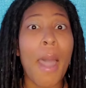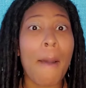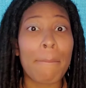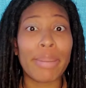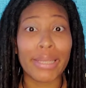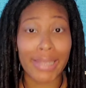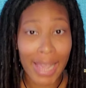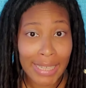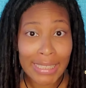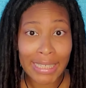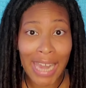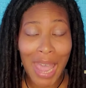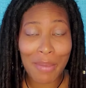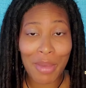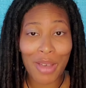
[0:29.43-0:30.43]
But that's the
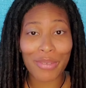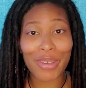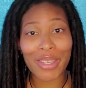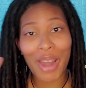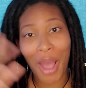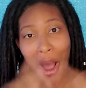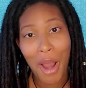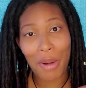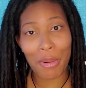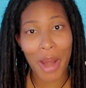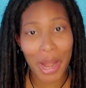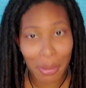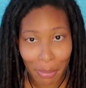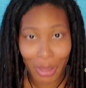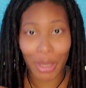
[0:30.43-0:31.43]
name of it. I'll
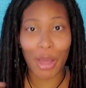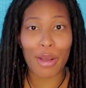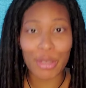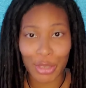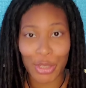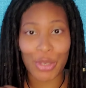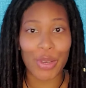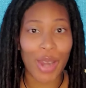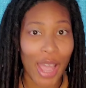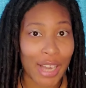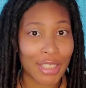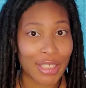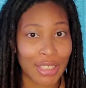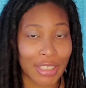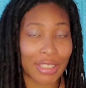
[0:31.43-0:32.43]
write it below so you can
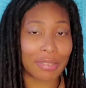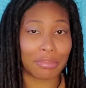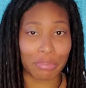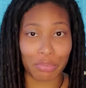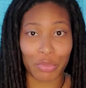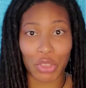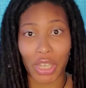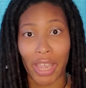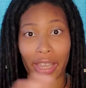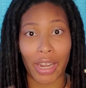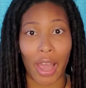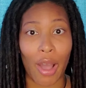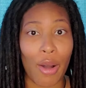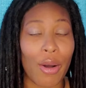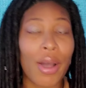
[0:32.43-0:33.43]
actually check it
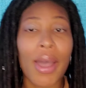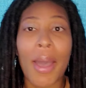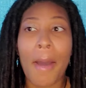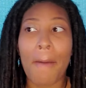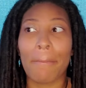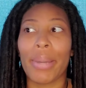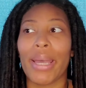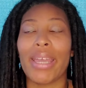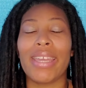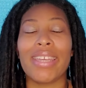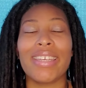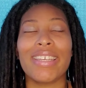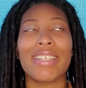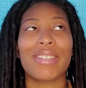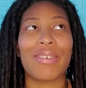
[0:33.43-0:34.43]
out. But
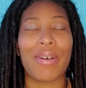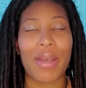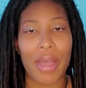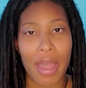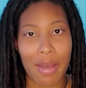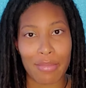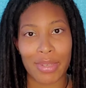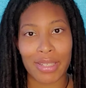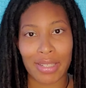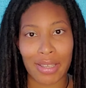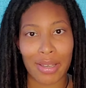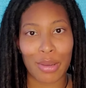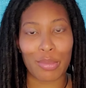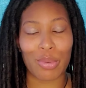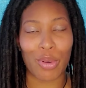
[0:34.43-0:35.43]
it's on
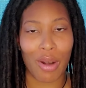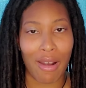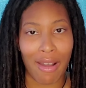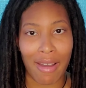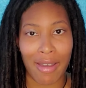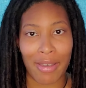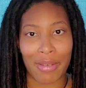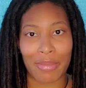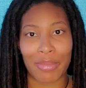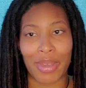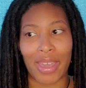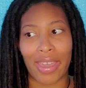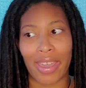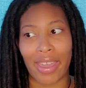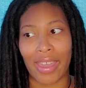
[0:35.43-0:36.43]
Amazon Prime,
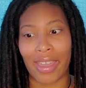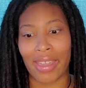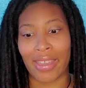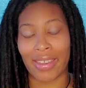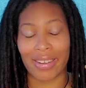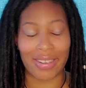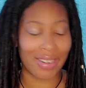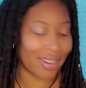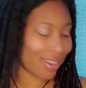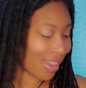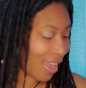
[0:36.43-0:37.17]
and